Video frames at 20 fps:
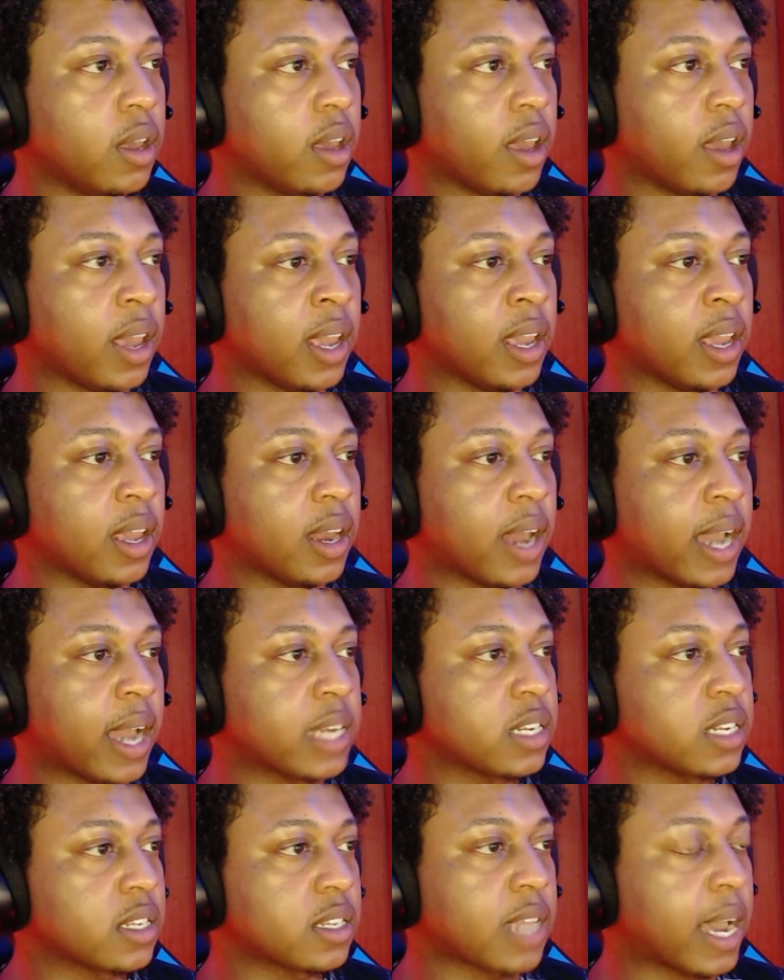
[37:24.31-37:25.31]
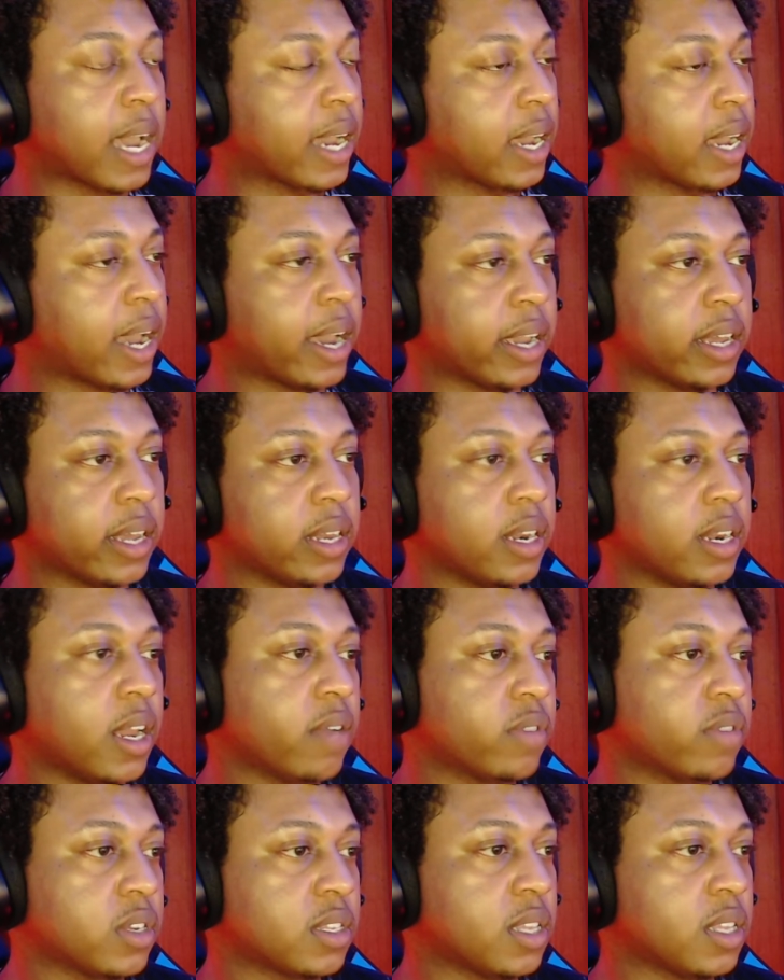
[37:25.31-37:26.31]
and I could
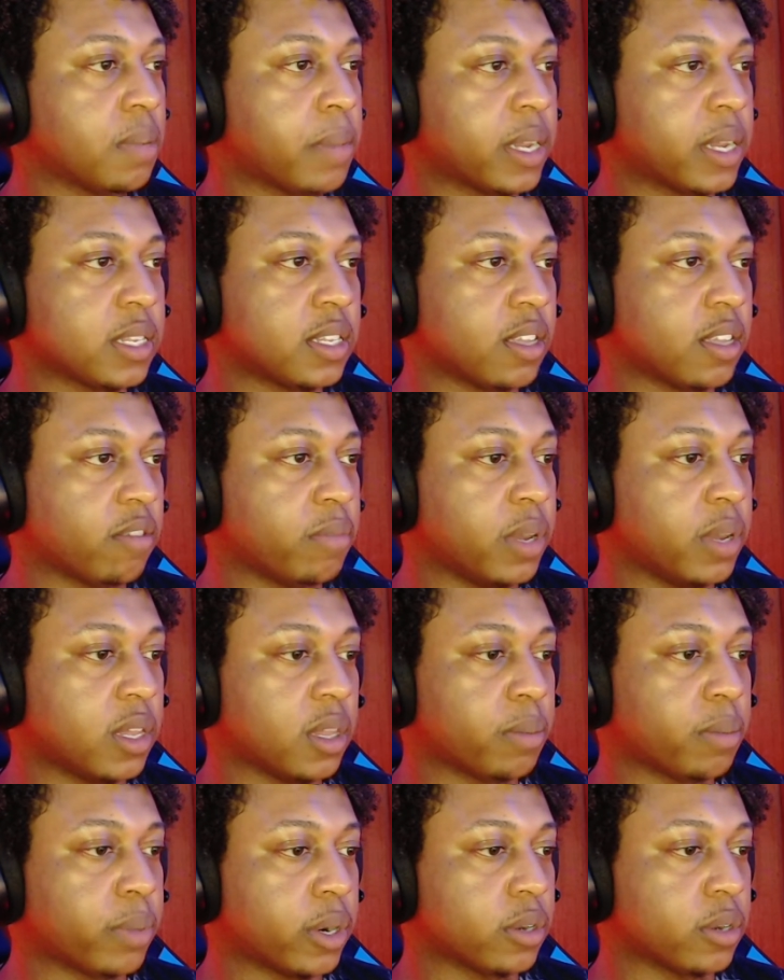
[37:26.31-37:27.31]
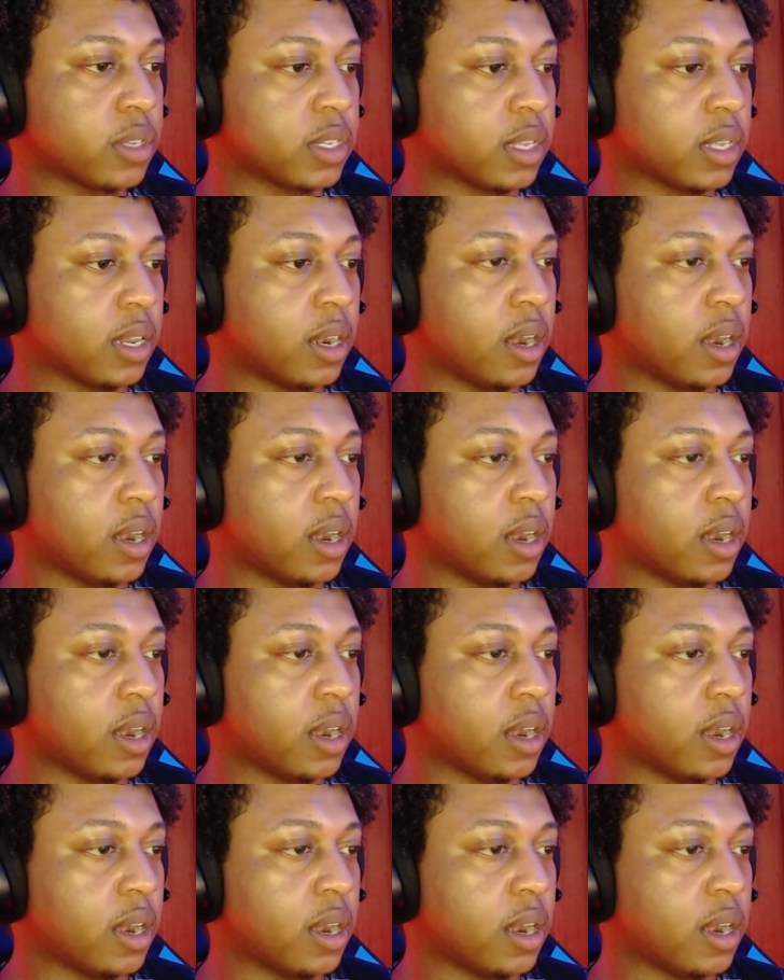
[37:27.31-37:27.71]
never see myself being the person